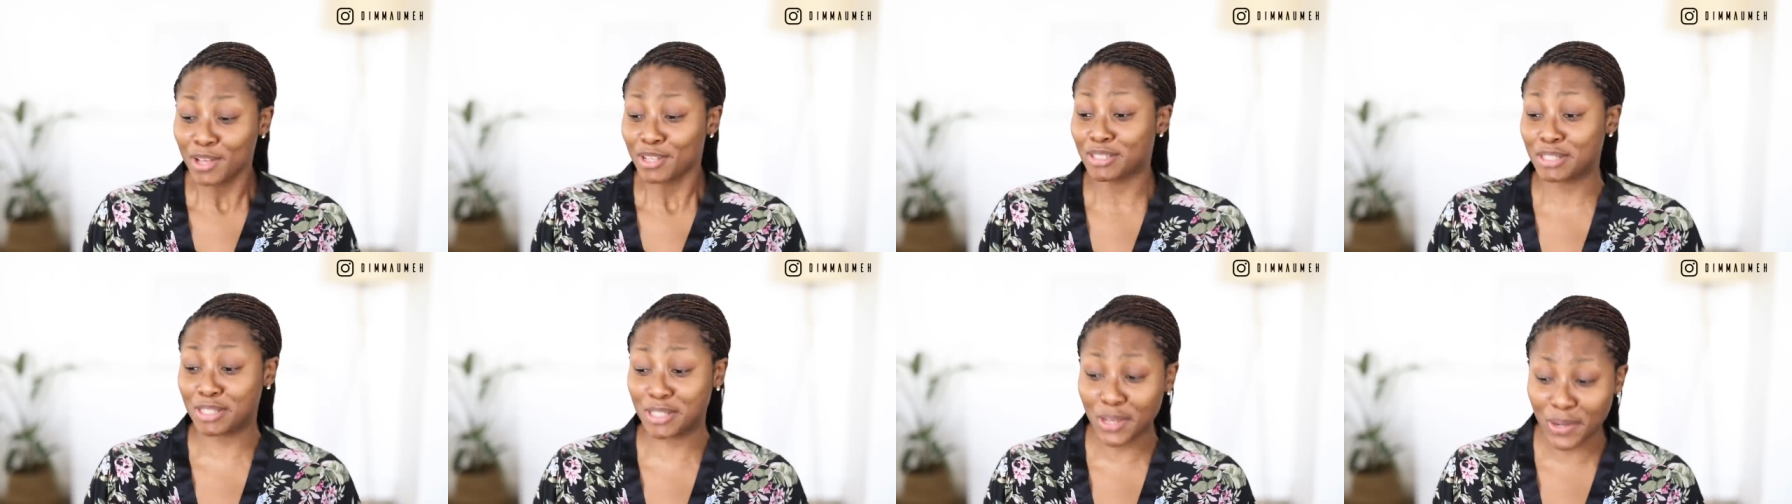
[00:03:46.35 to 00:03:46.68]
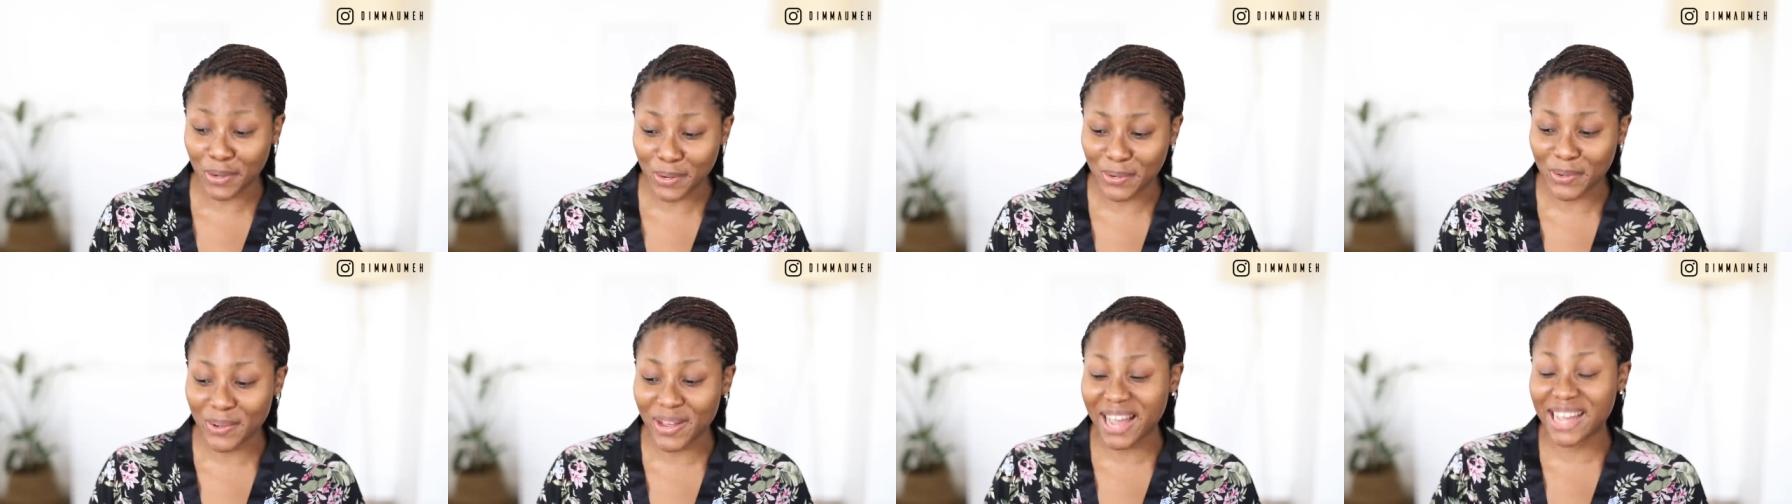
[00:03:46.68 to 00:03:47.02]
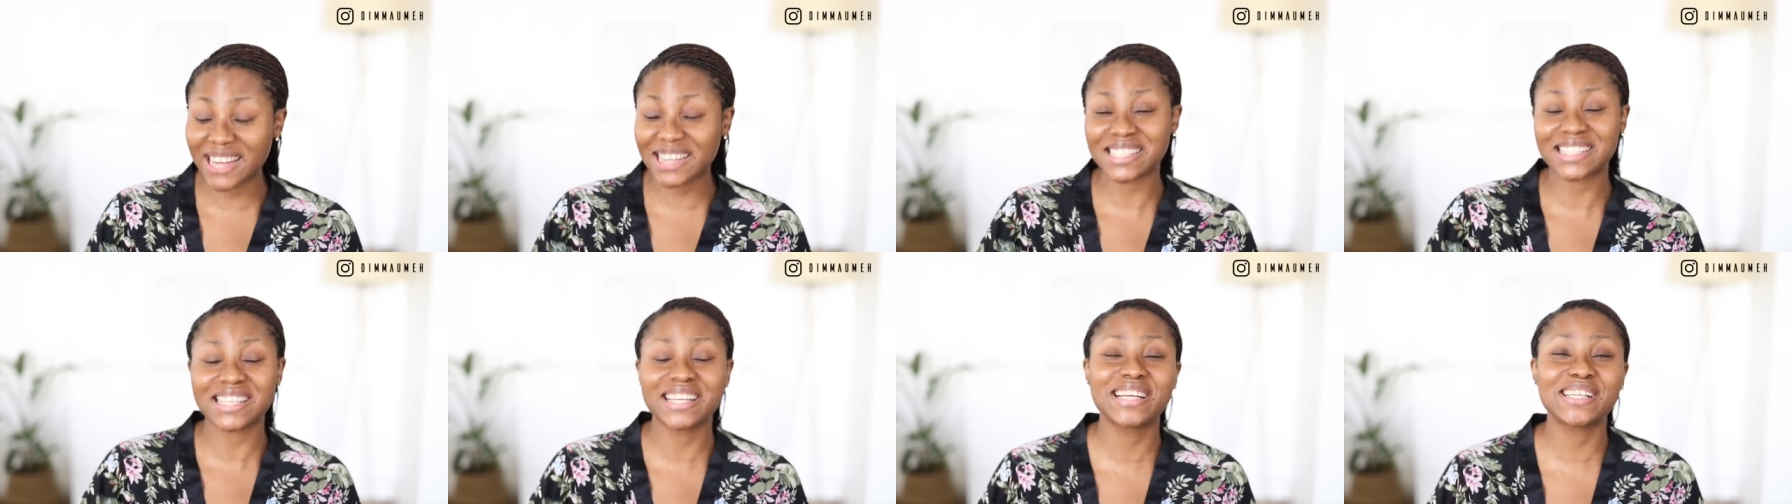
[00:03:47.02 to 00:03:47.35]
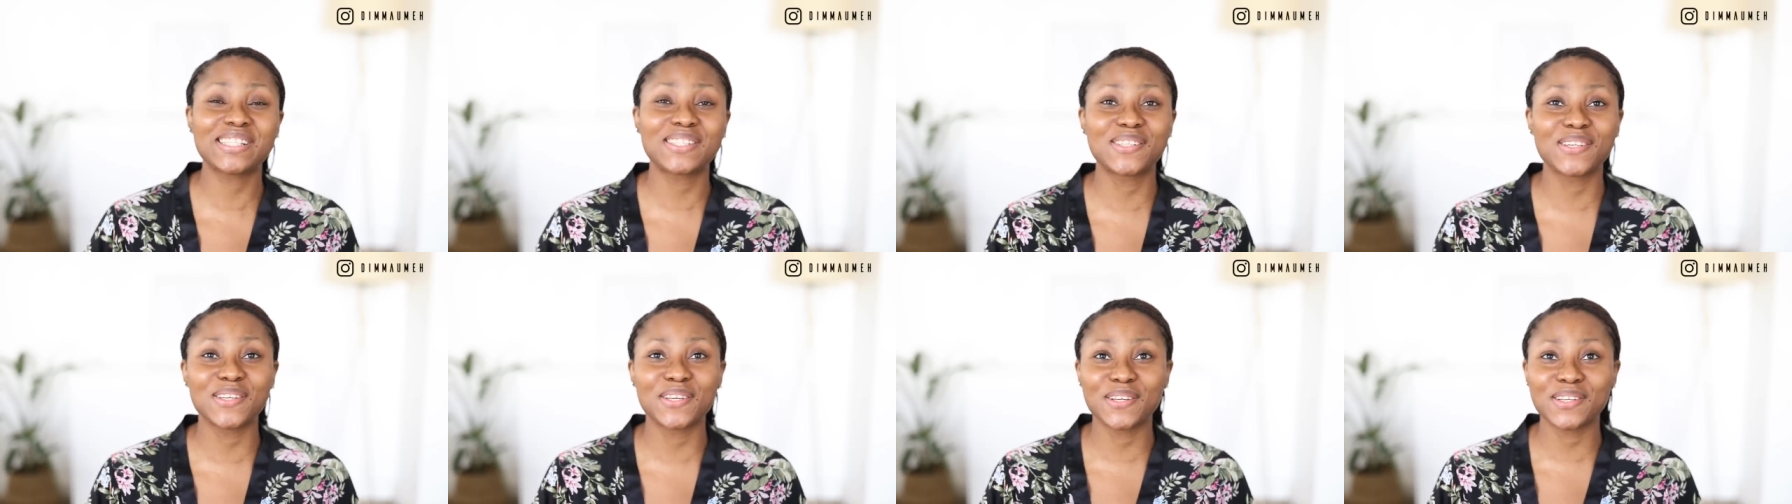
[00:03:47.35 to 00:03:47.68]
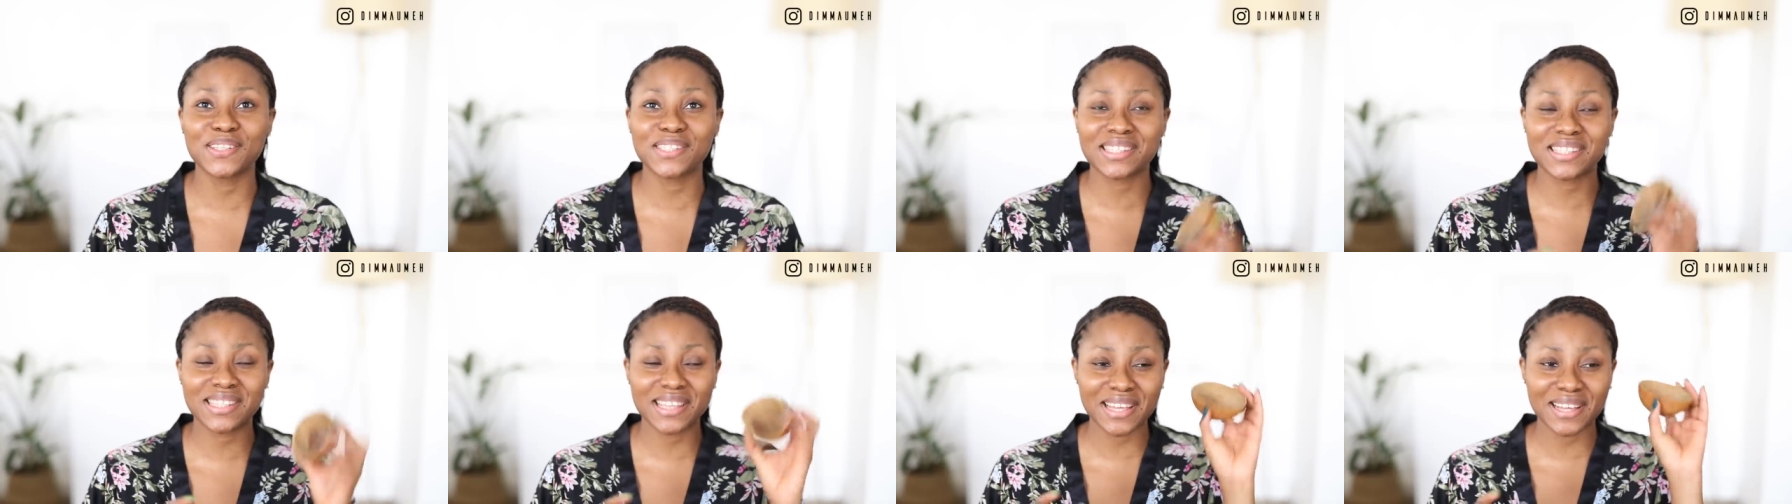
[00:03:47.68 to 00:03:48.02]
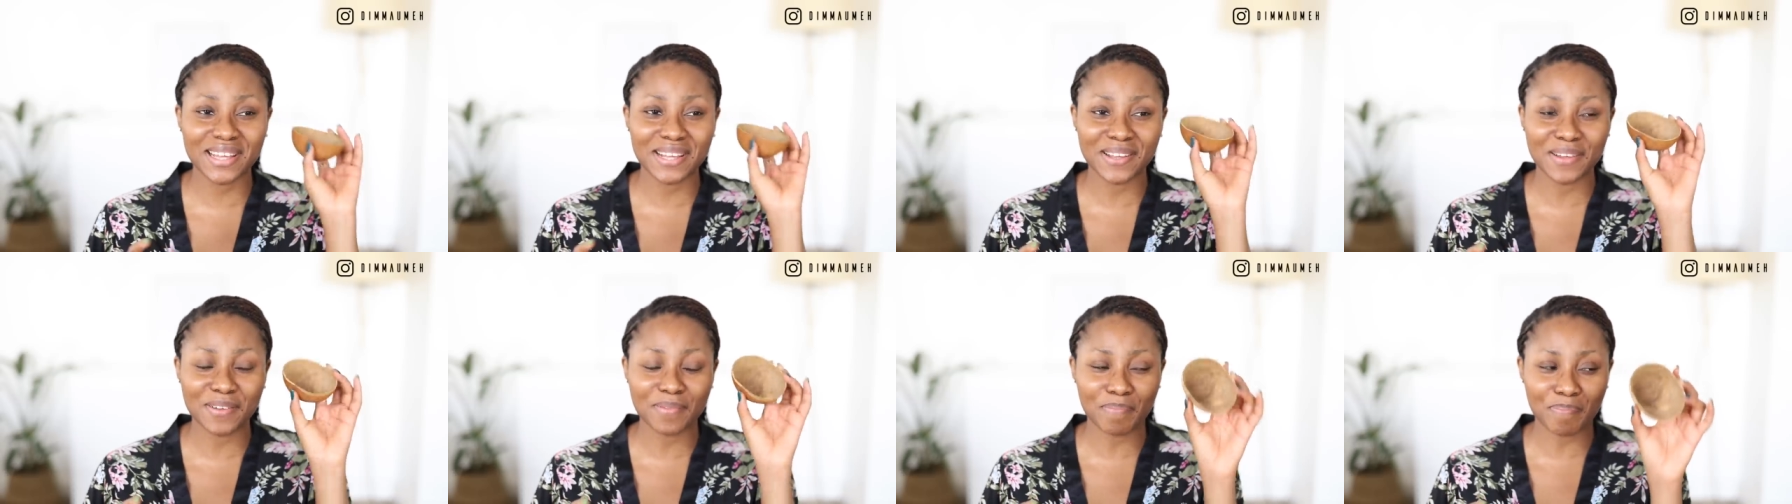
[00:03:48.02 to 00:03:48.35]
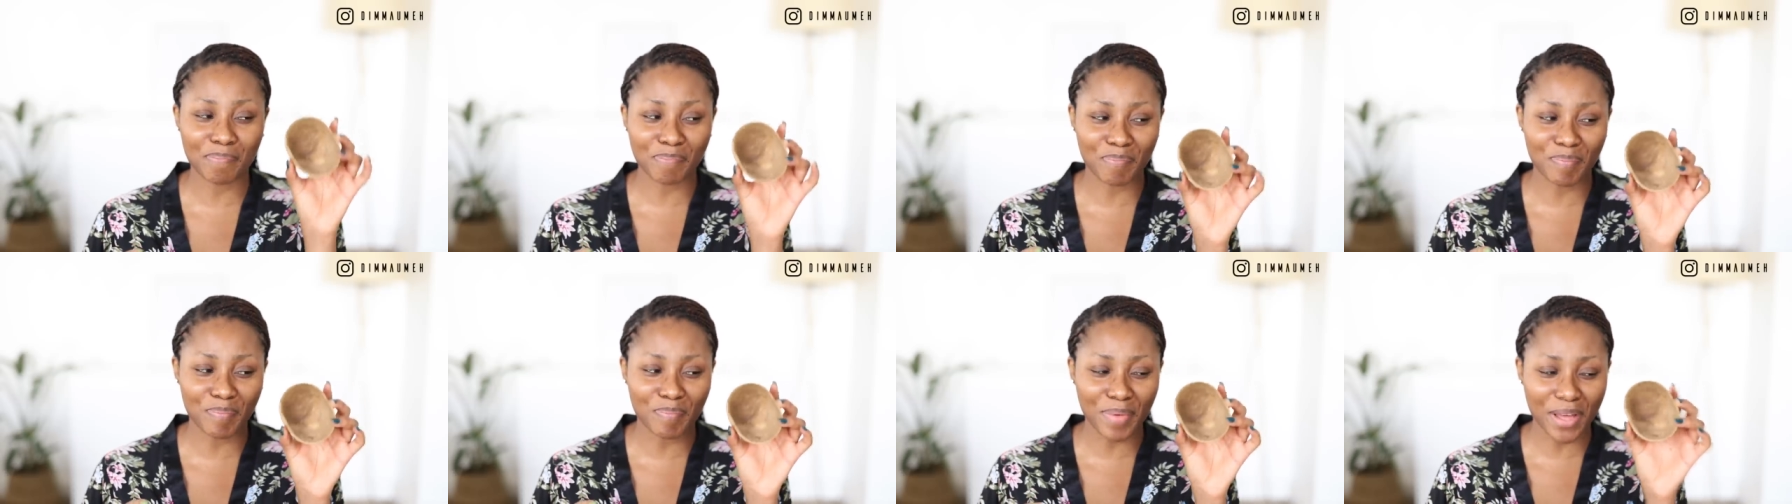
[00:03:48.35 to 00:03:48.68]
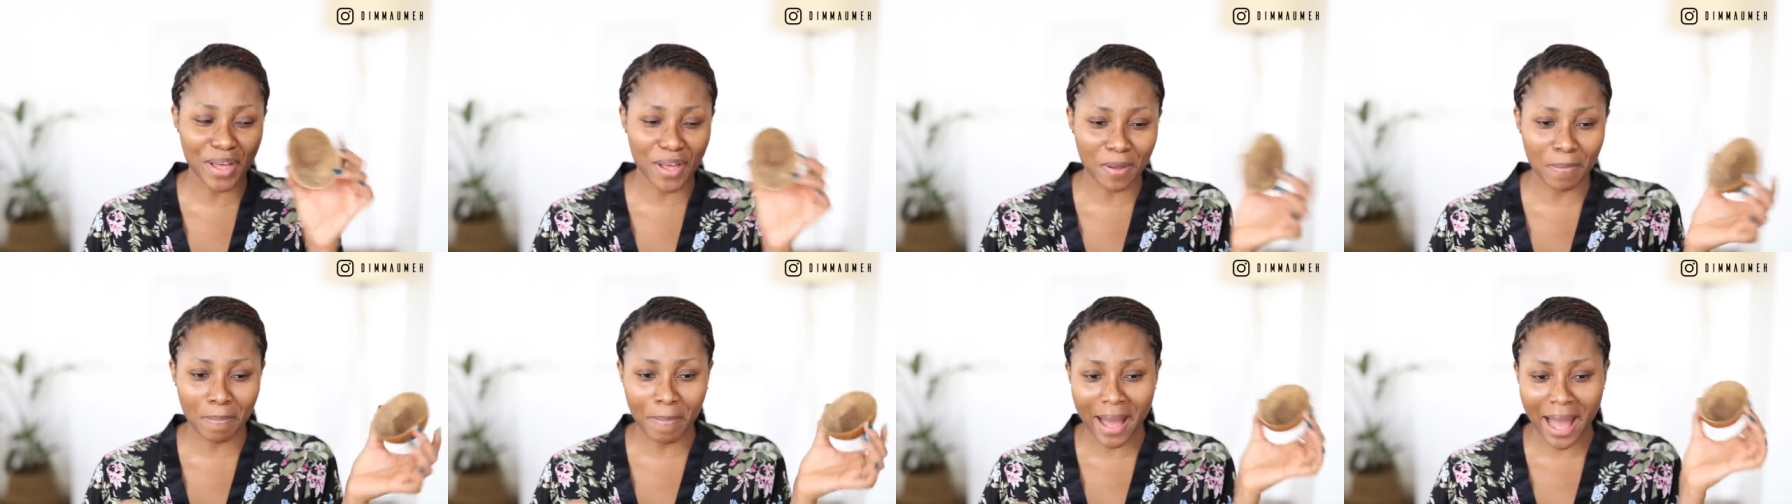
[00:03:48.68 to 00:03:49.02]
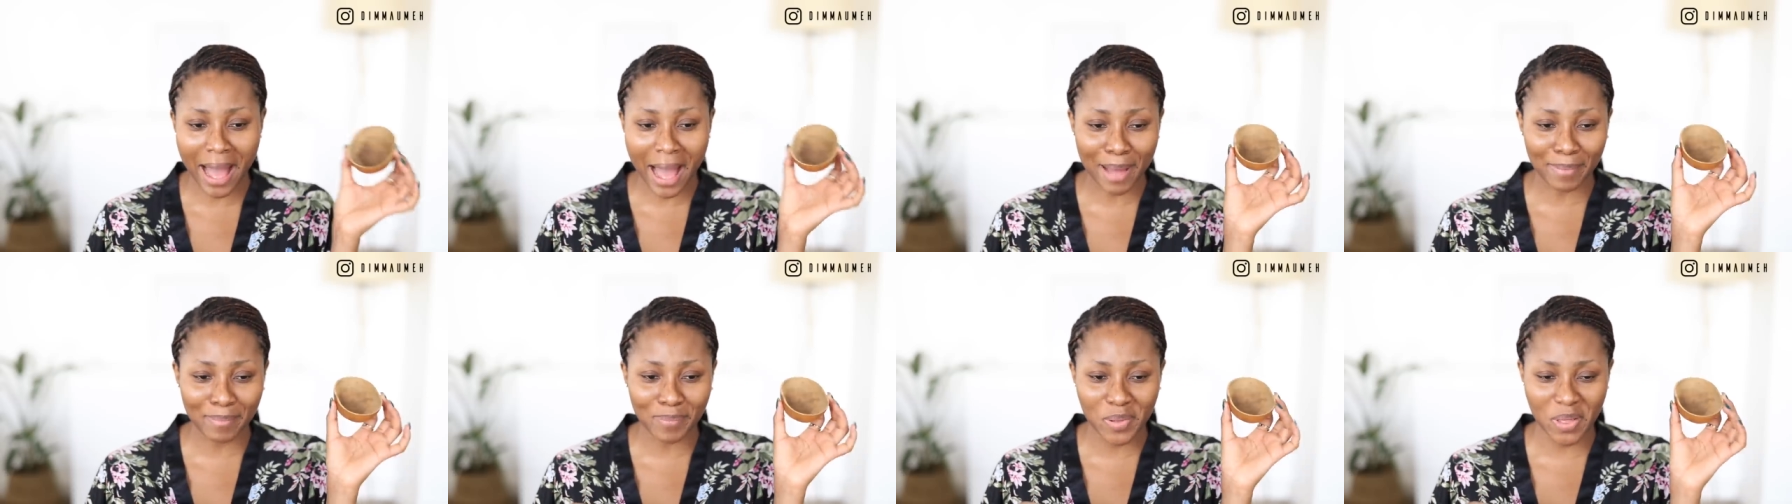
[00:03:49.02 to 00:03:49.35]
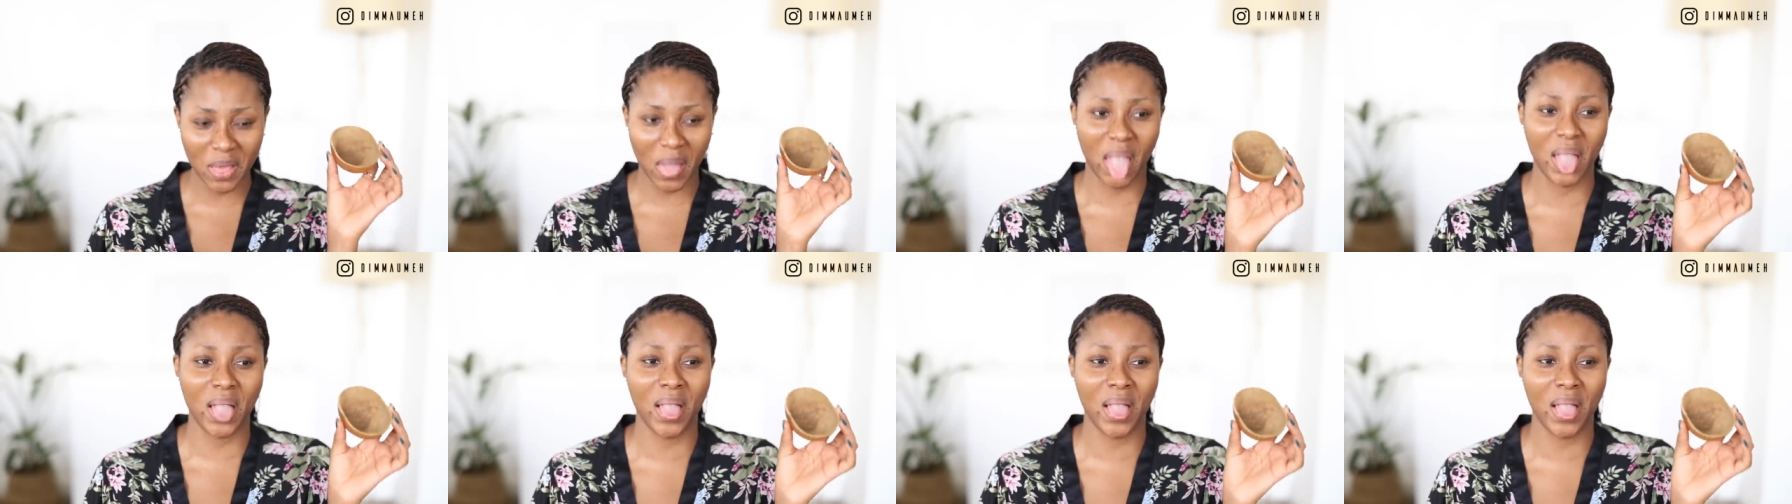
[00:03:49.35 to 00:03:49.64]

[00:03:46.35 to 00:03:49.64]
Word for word: so I decided to use the Baobab.